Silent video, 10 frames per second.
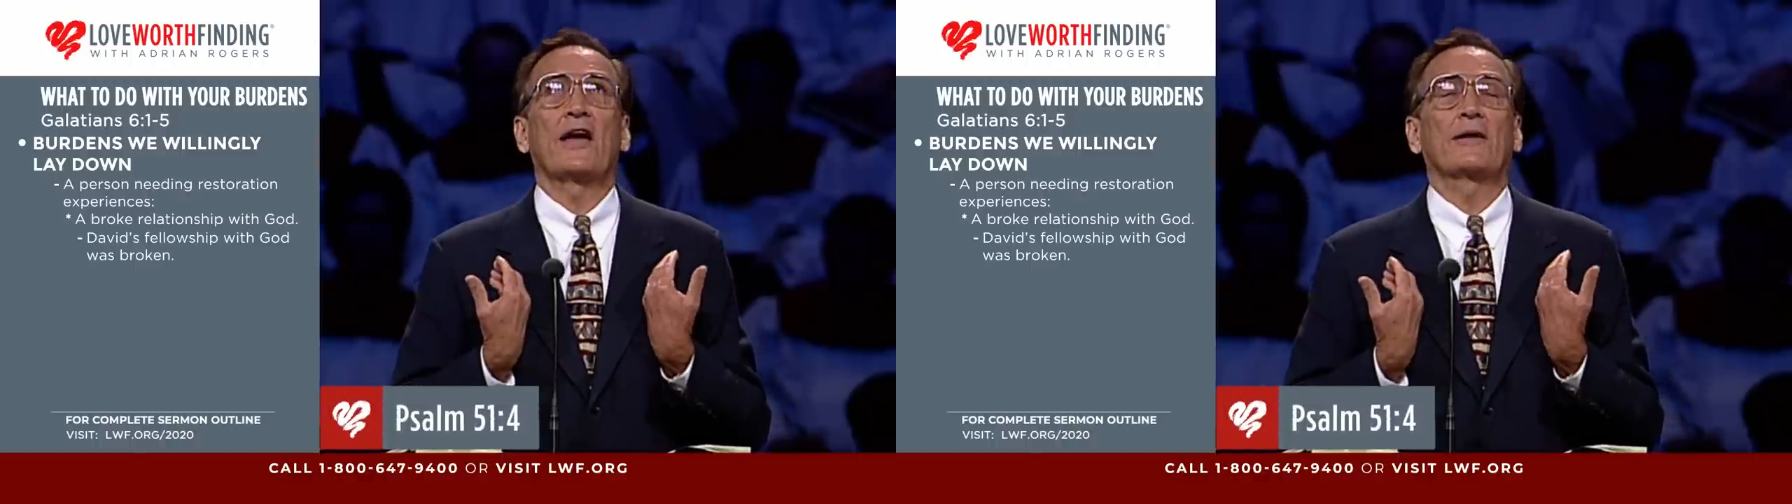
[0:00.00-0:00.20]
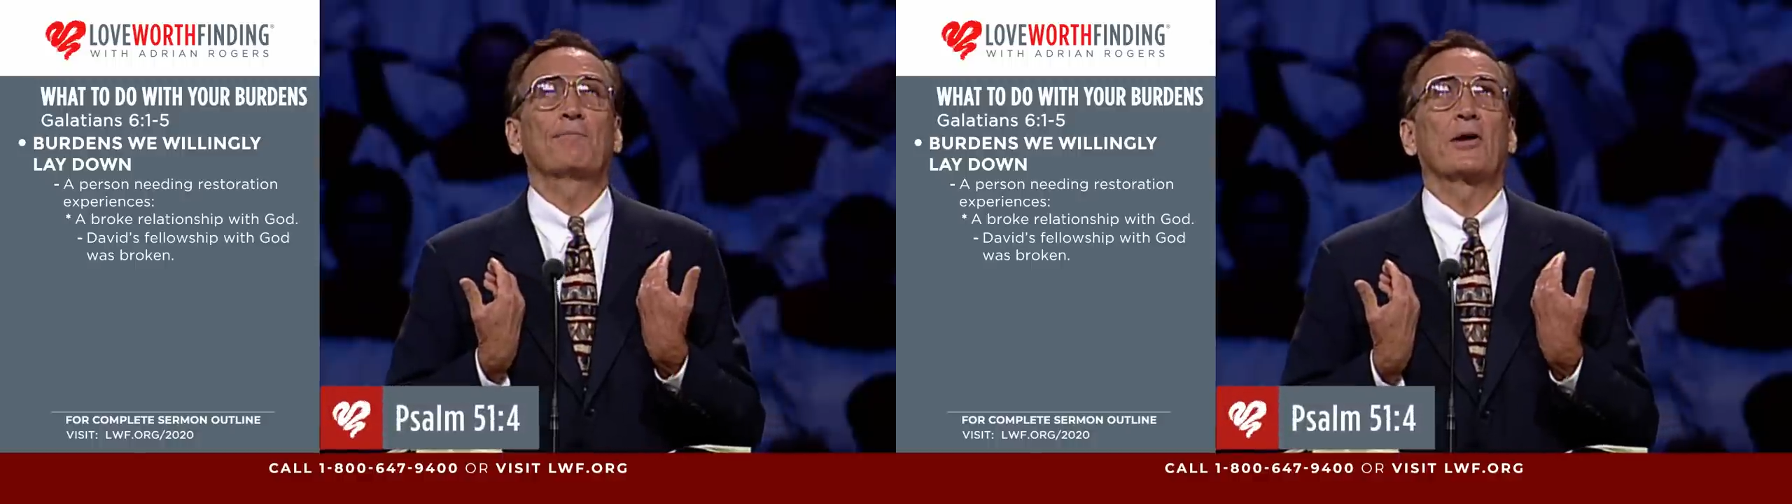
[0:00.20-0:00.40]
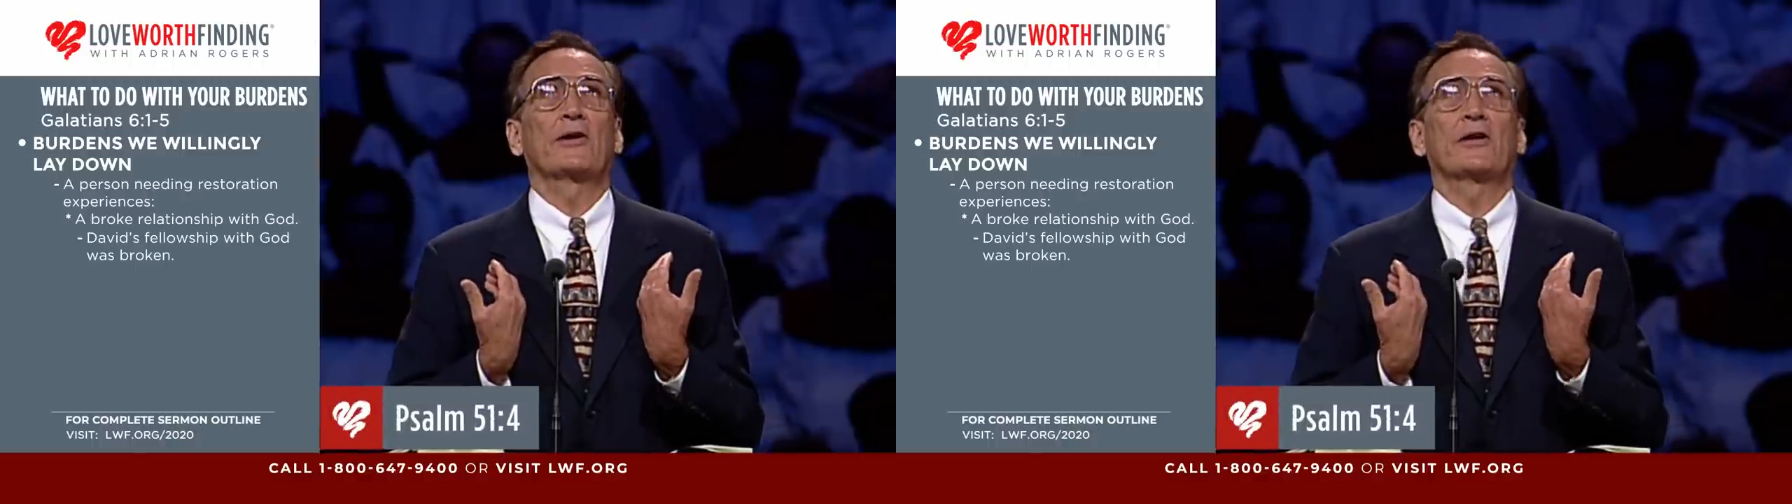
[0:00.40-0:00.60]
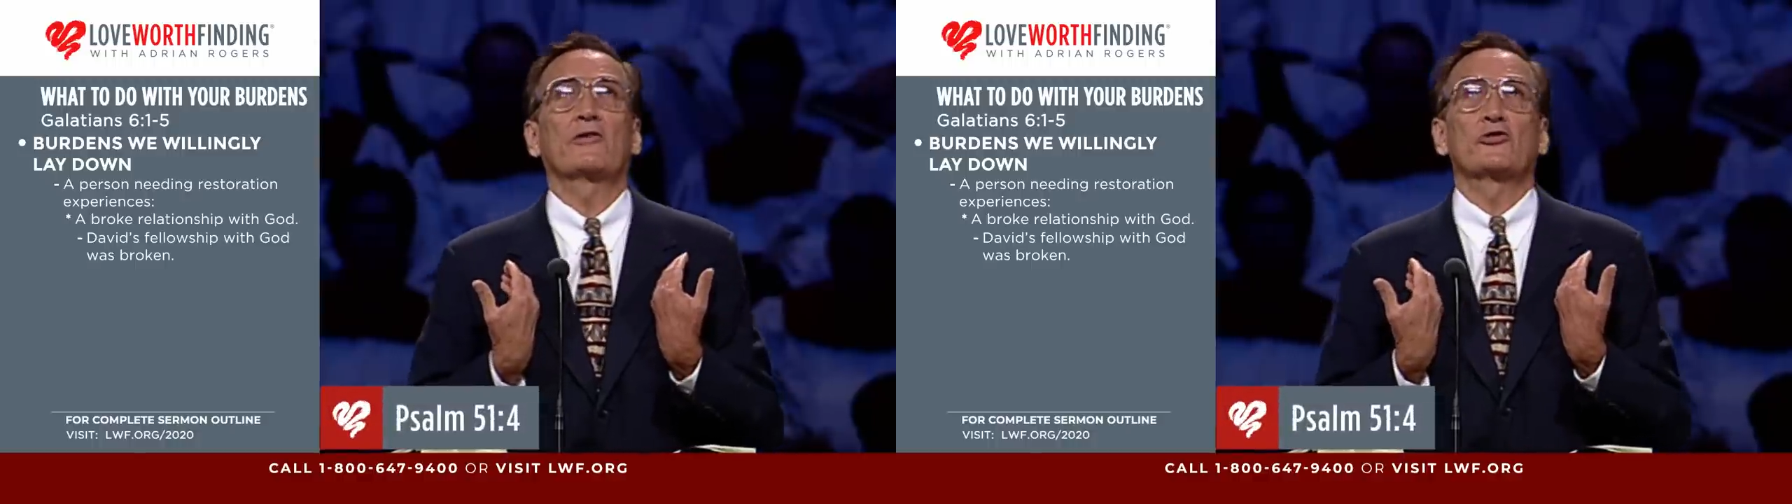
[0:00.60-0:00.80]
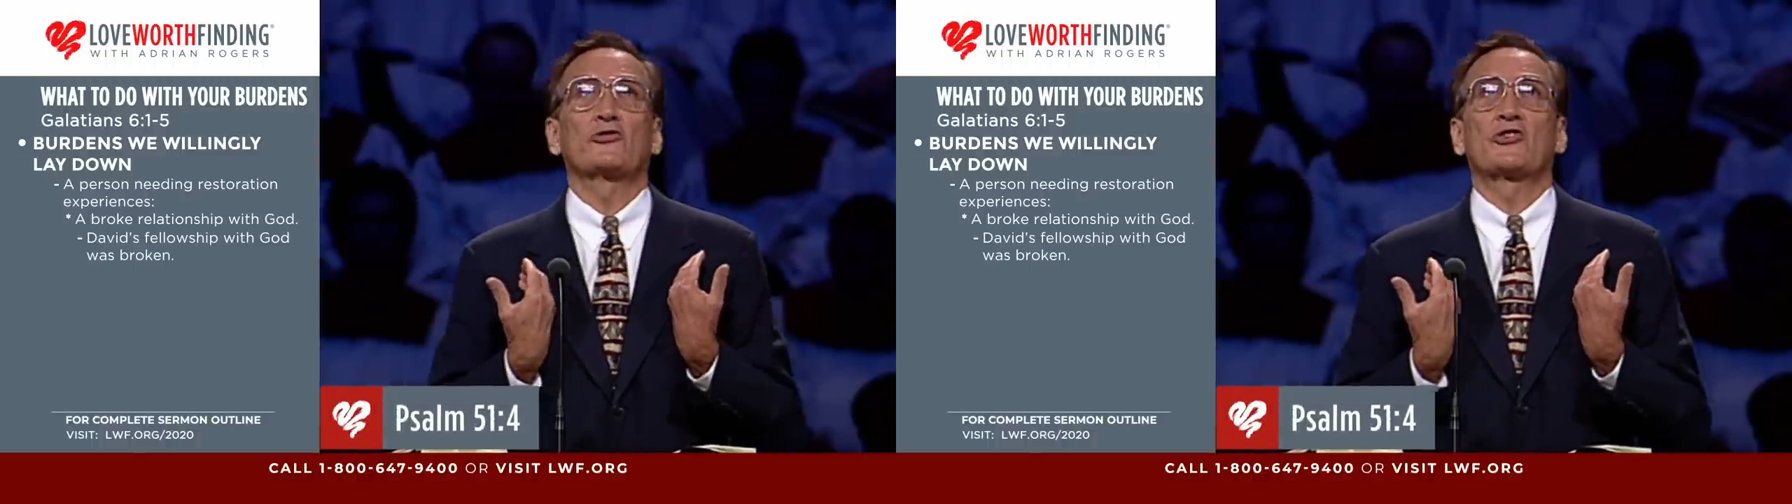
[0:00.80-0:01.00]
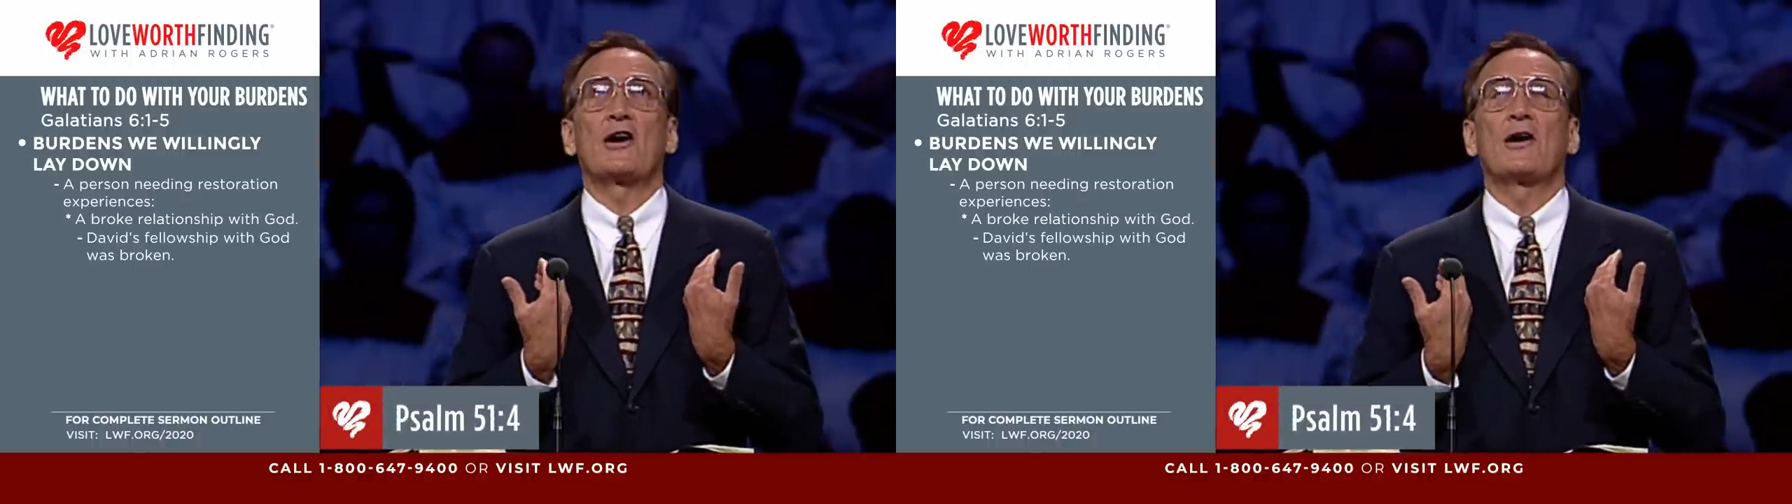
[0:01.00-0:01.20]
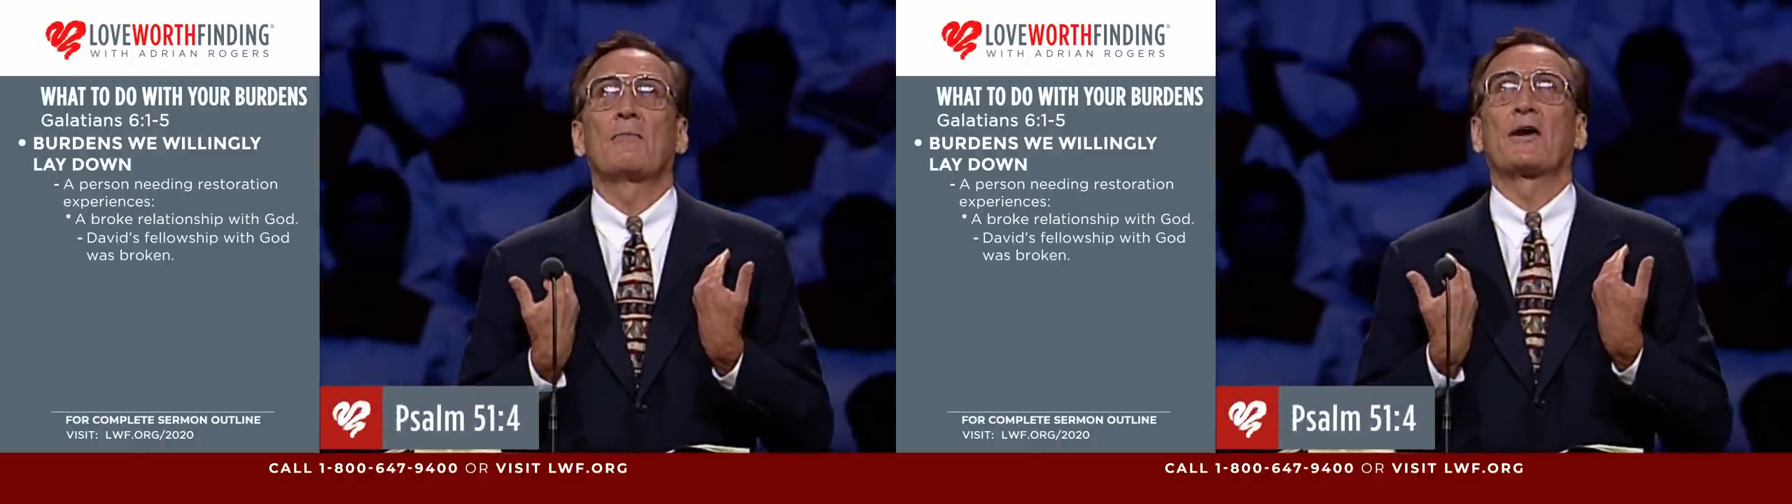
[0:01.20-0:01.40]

that penitential psalm,